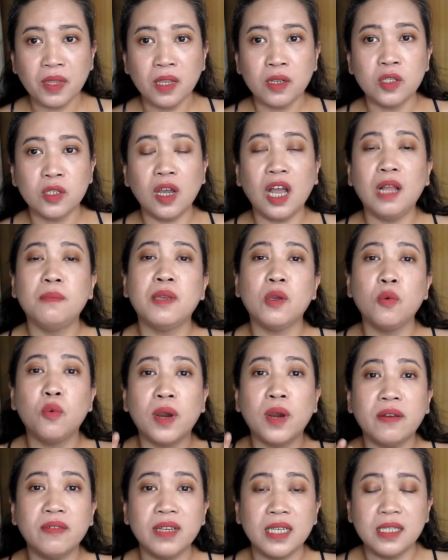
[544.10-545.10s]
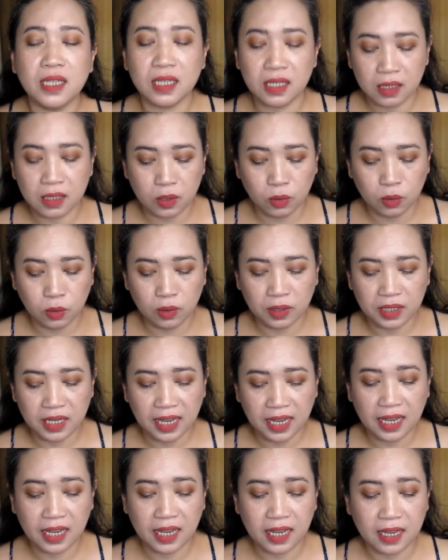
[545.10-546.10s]
So I'll be wearing this the whole
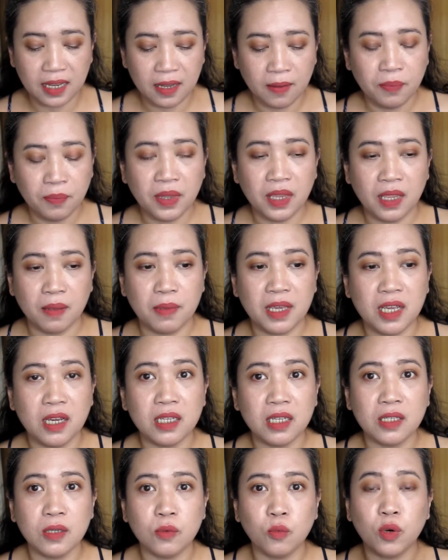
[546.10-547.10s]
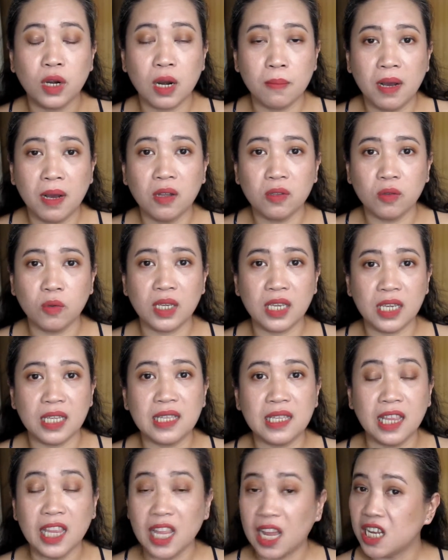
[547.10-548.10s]
day because we're about to
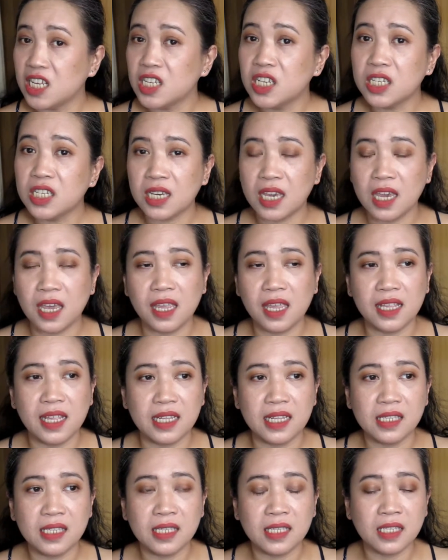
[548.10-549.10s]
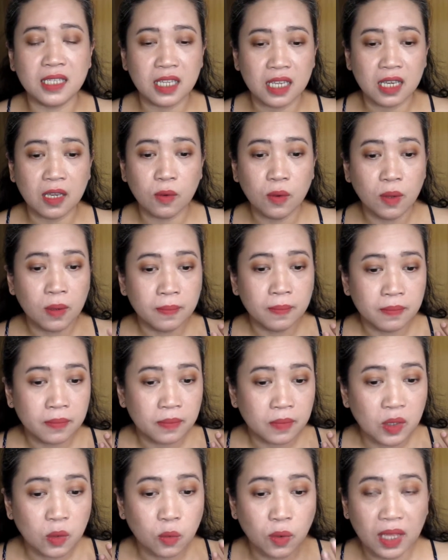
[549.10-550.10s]
eat lunch, and let's see
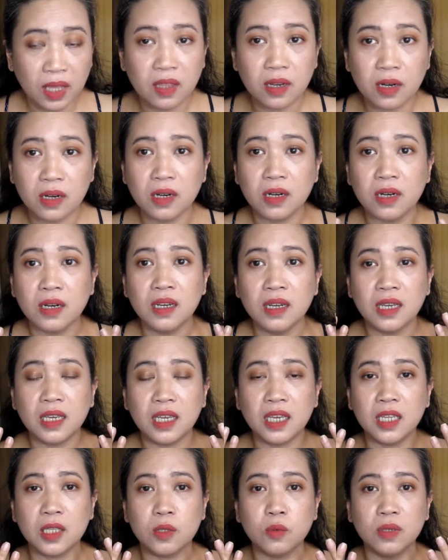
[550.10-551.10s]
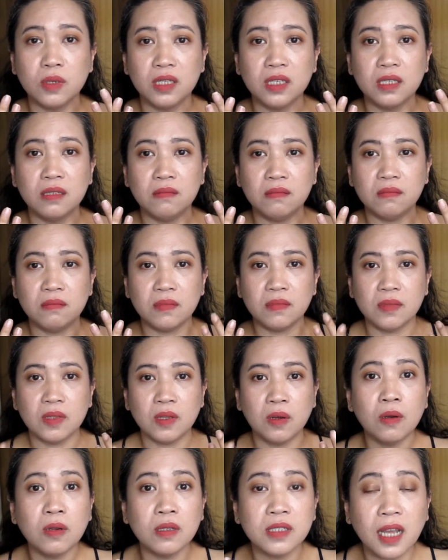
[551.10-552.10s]
whether it would
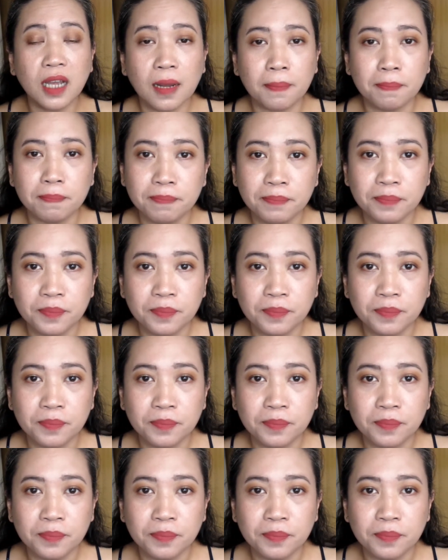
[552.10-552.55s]
hold up.